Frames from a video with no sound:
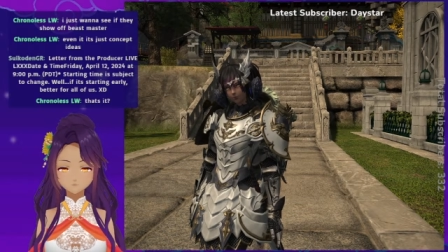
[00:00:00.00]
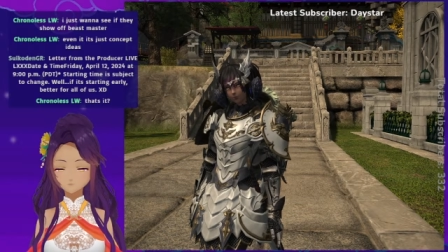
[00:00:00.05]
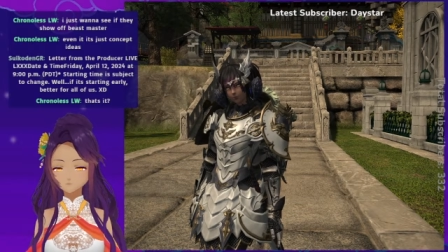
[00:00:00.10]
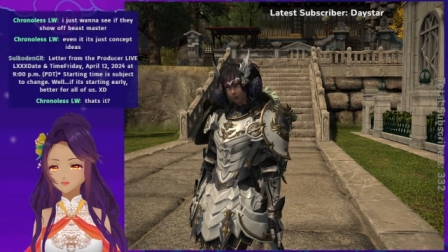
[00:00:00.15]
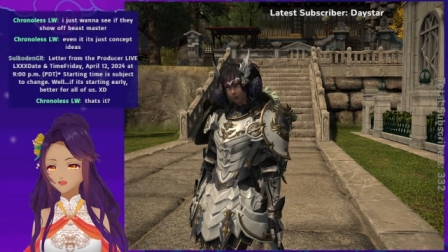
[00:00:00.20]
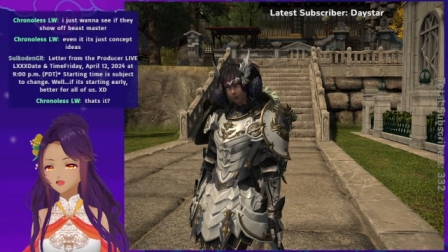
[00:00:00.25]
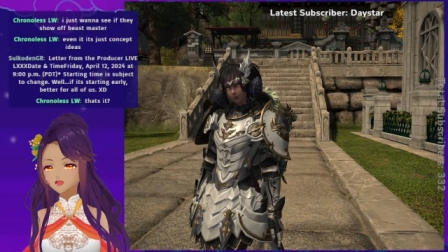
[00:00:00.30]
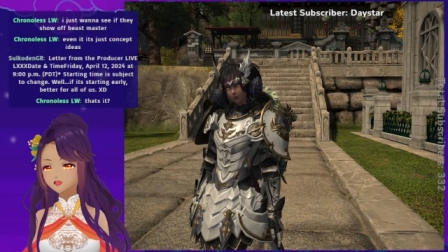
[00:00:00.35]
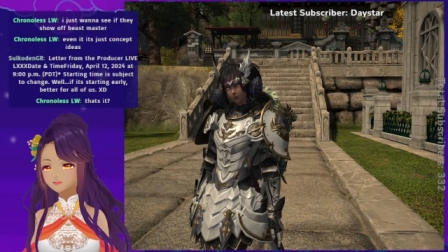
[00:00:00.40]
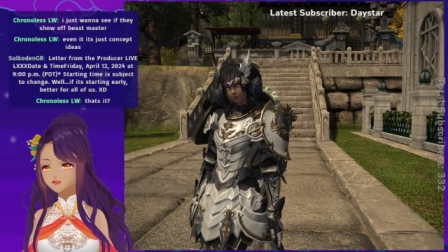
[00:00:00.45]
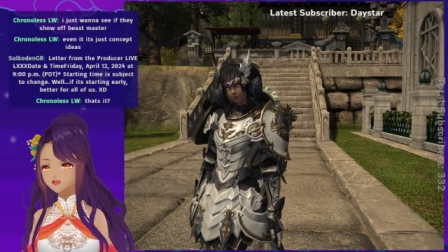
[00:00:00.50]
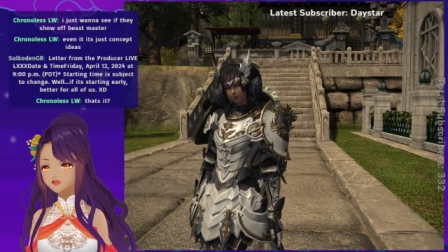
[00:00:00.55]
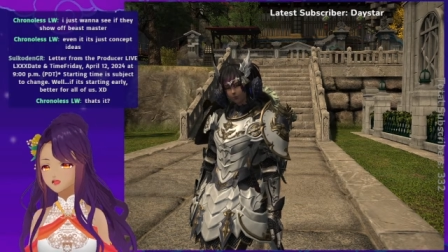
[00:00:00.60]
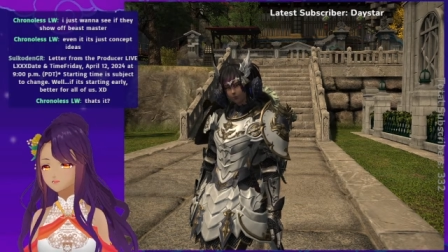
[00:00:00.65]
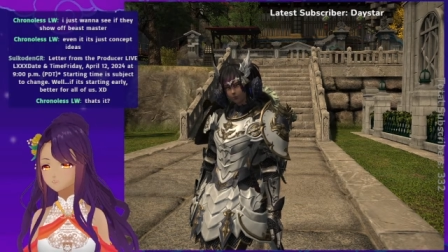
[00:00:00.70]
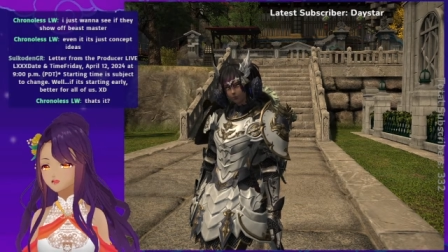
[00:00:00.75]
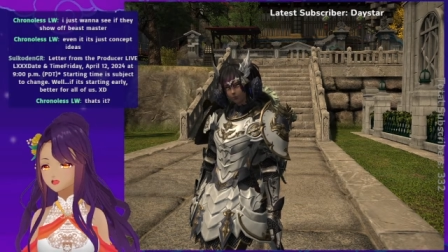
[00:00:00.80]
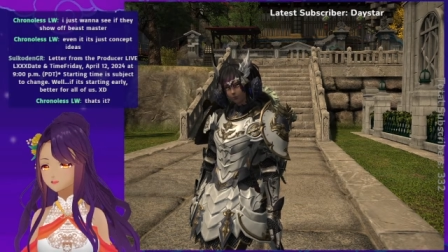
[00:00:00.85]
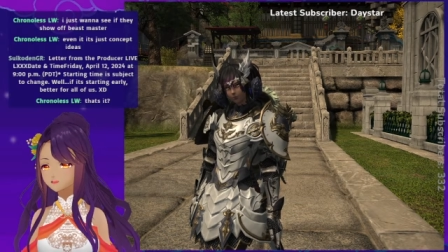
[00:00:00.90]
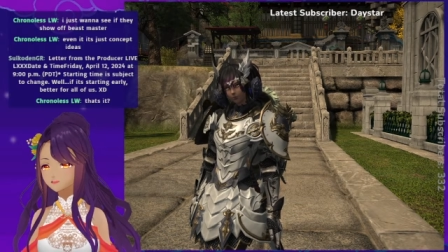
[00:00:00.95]
But I will.
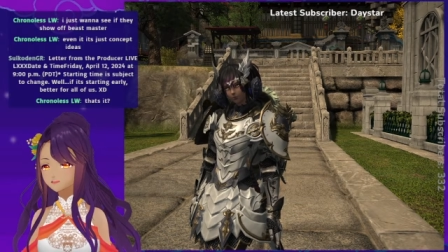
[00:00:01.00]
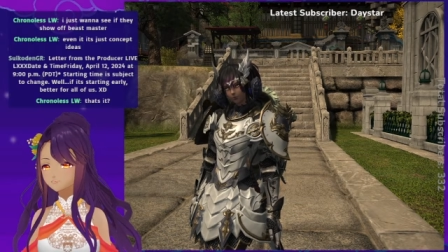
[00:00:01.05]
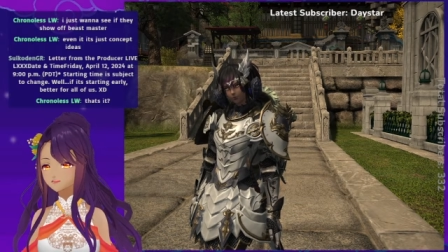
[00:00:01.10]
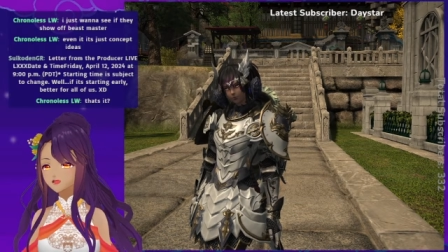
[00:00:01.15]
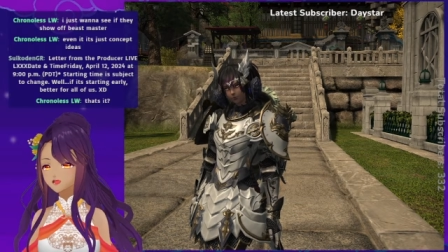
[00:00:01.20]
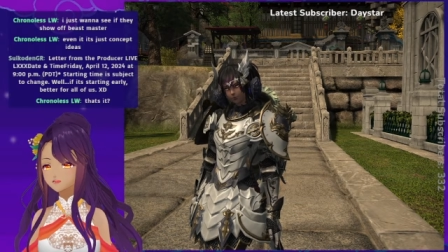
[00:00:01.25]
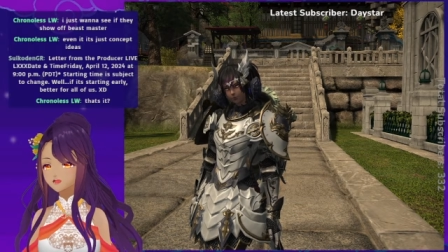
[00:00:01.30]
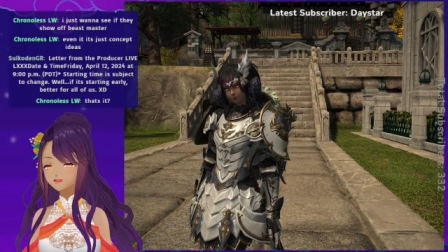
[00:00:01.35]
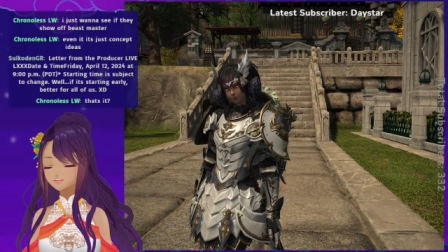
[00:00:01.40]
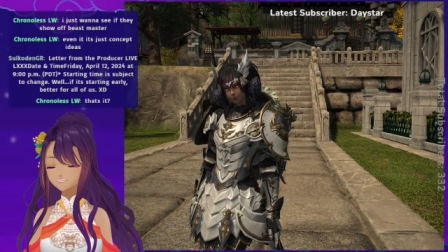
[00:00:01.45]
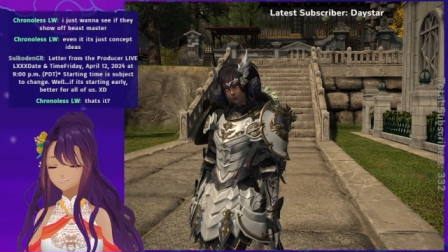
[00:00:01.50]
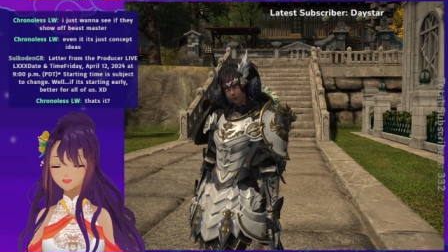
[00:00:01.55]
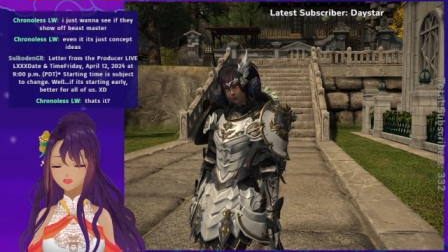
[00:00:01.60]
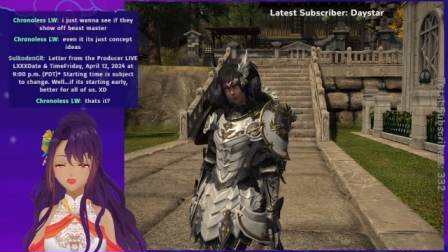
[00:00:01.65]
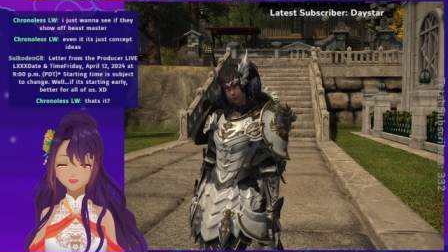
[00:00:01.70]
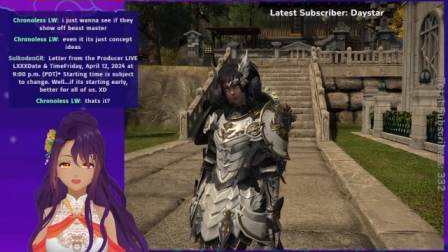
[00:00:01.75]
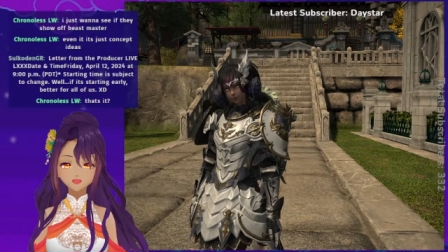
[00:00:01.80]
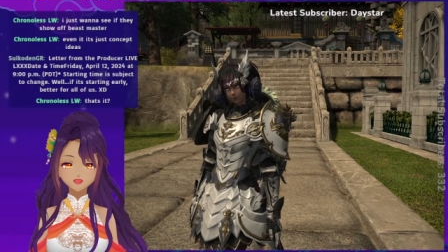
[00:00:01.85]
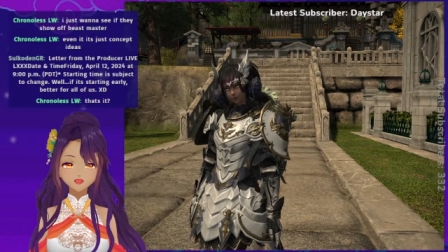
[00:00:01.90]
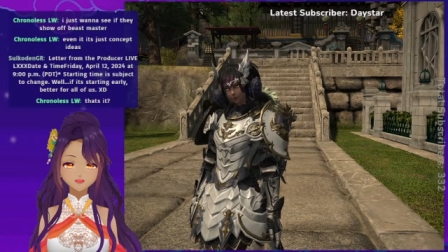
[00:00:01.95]
No worries. Oh yeah,
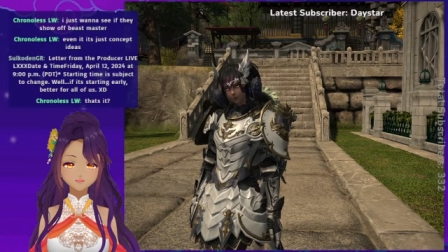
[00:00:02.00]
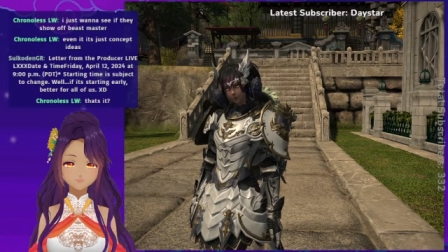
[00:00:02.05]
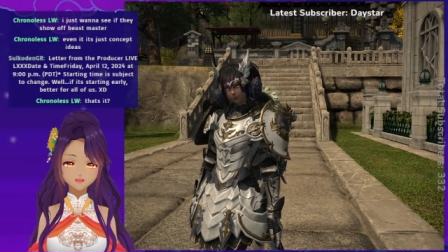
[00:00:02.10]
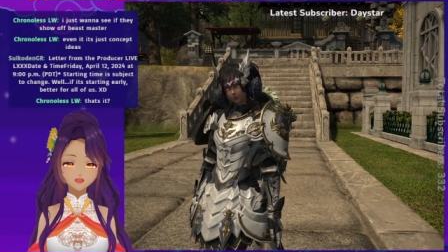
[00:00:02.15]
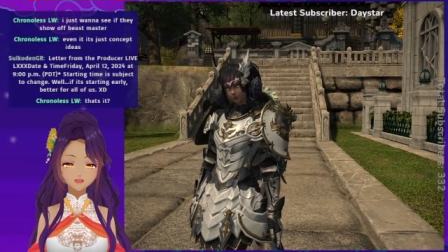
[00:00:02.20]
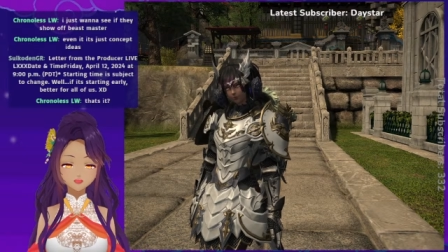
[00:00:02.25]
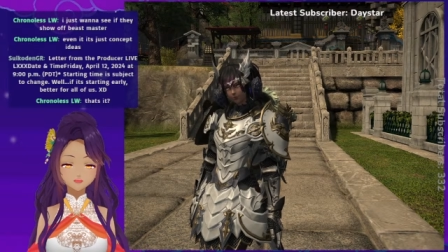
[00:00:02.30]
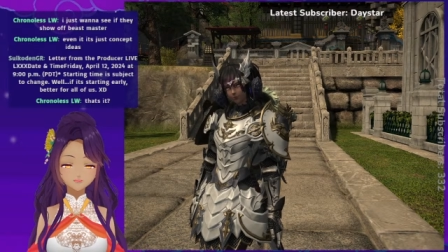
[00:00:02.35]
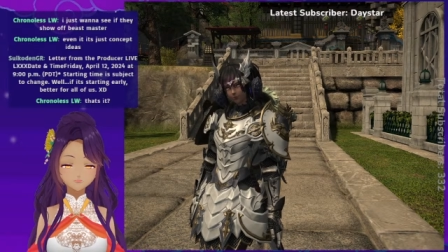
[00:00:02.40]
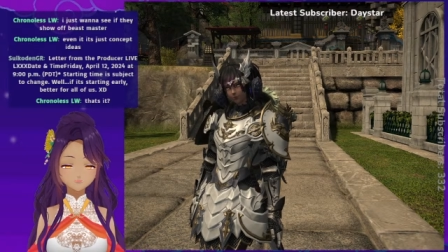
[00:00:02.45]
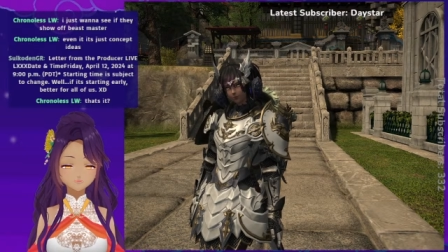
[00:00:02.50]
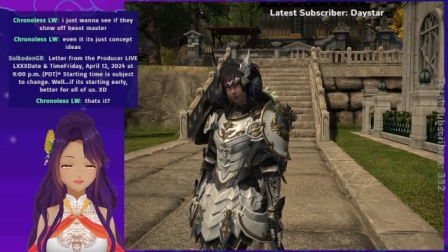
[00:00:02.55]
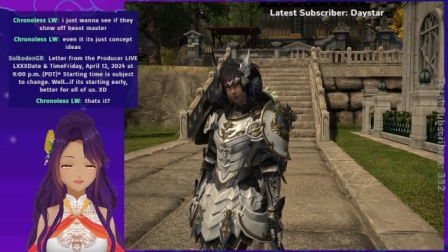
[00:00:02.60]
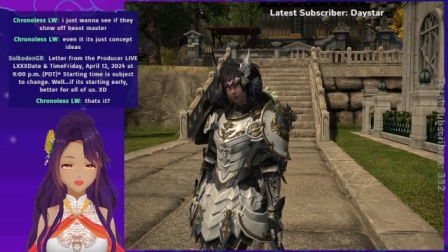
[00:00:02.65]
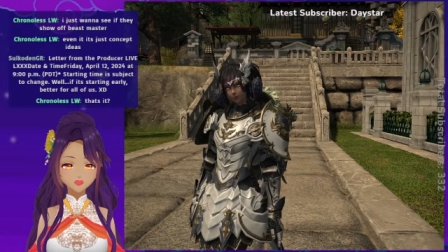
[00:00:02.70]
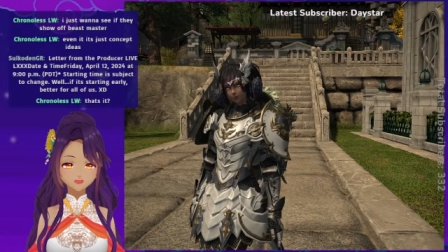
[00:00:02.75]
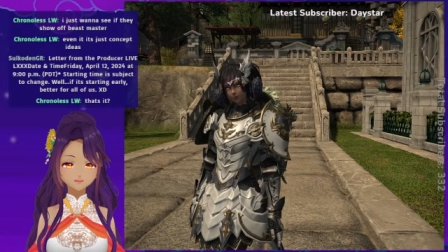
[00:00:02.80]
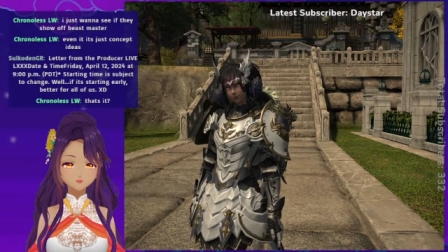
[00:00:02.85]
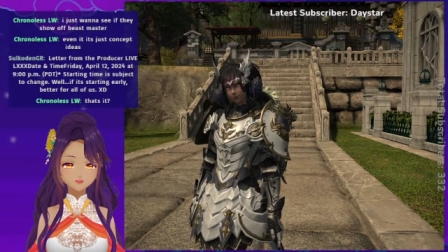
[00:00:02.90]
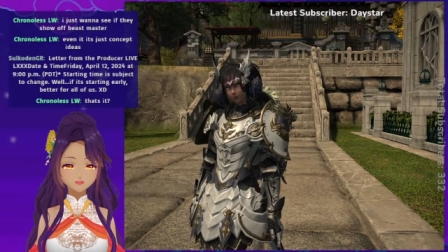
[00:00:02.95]
no. I will go
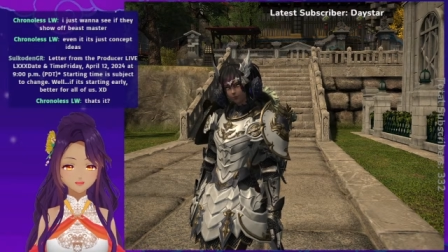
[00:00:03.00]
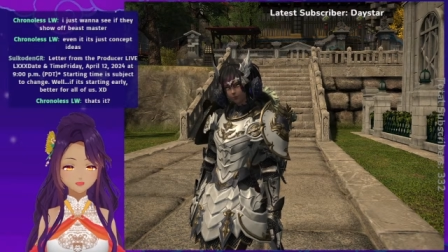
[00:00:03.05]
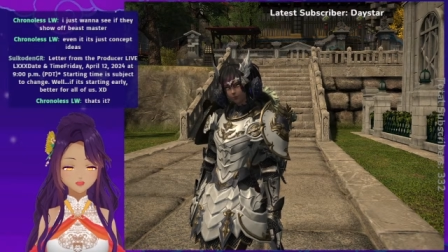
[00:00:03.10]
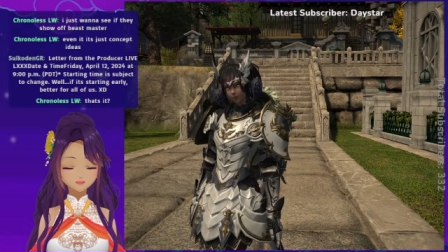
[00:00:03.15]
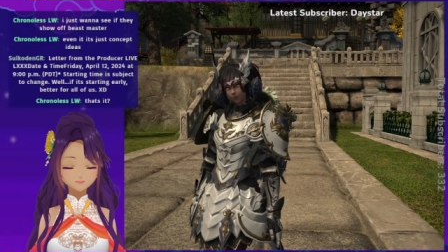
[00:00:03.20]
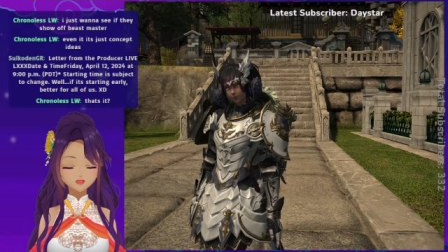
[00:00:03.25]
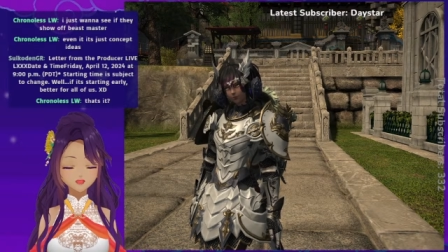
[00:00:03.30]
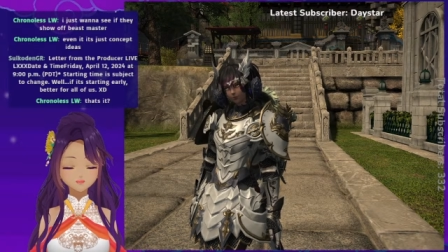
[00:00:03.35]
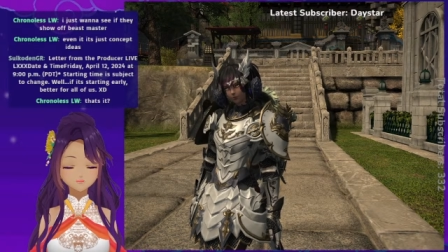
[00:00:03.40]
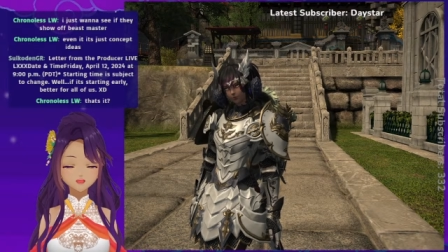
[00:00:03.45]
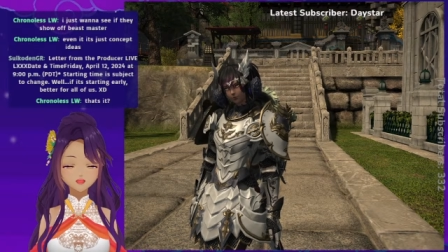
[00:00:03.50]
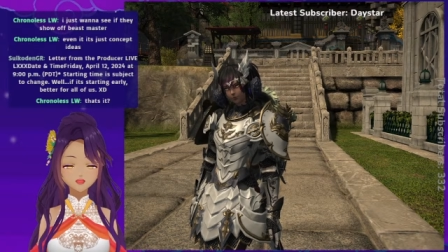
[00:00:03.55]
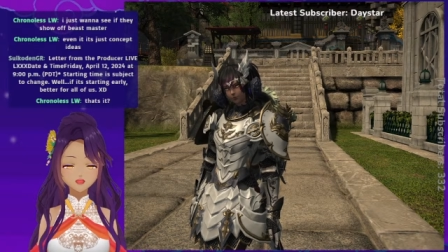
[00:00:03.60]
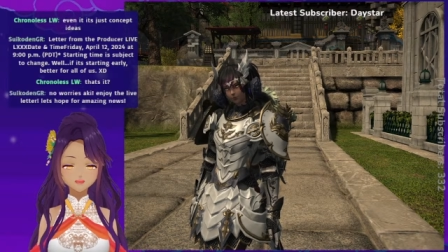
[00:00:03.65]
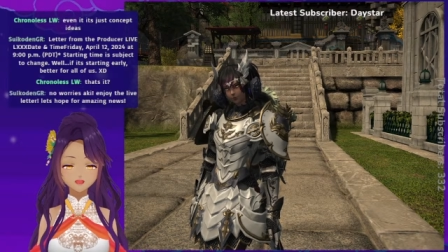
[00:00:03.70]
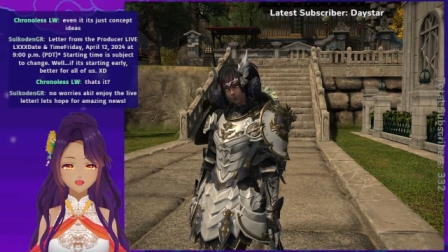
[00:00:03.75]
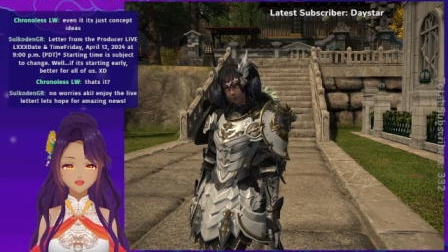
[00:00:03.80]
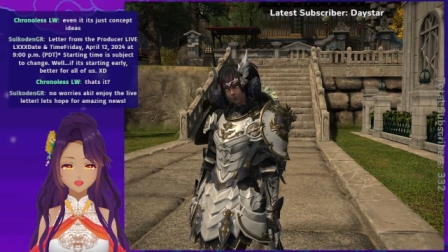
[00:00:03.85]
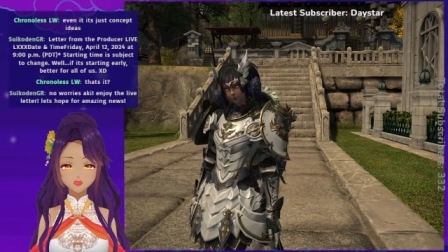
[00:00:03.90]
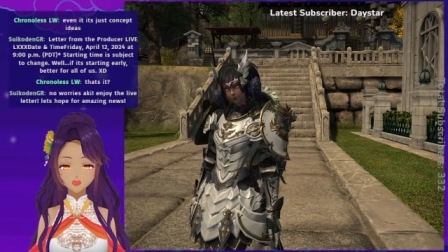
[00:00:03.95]
look at the live letter
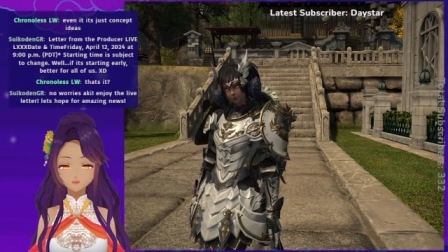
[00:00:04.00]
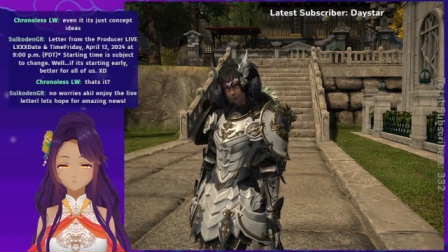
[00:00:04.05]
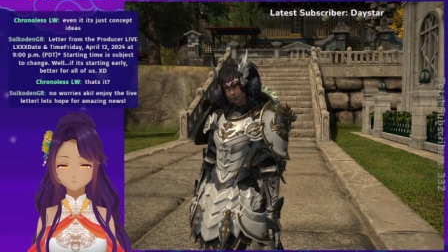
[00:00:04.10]
now.